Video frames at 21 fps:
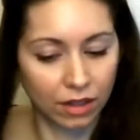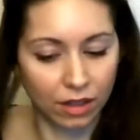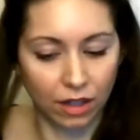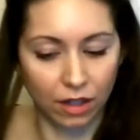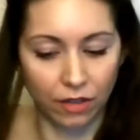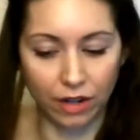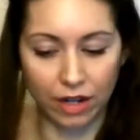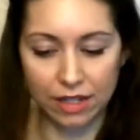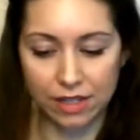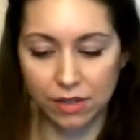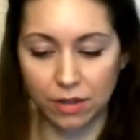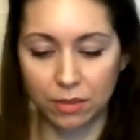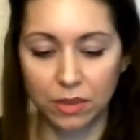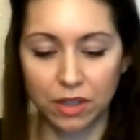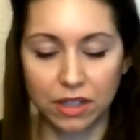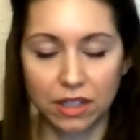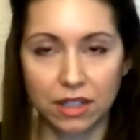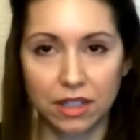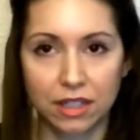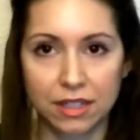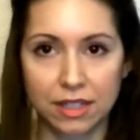Alright, so I'm going
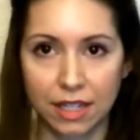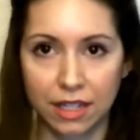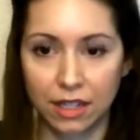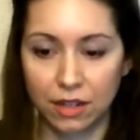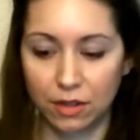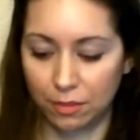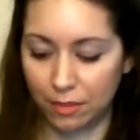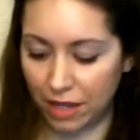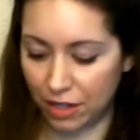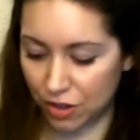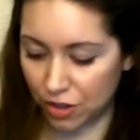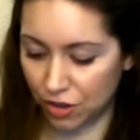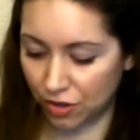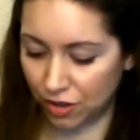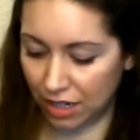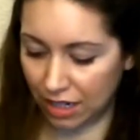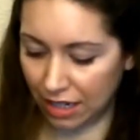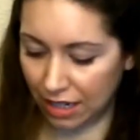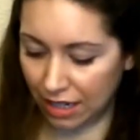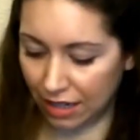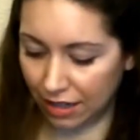to continue
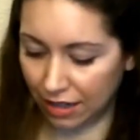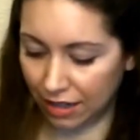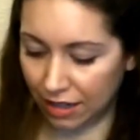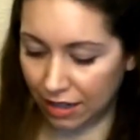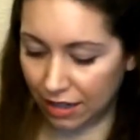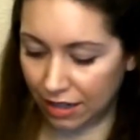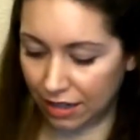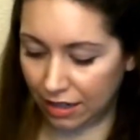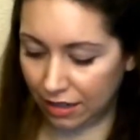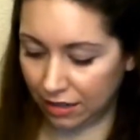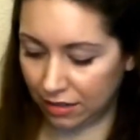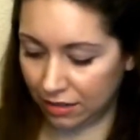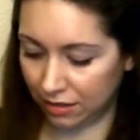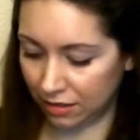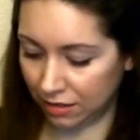measuring and cutting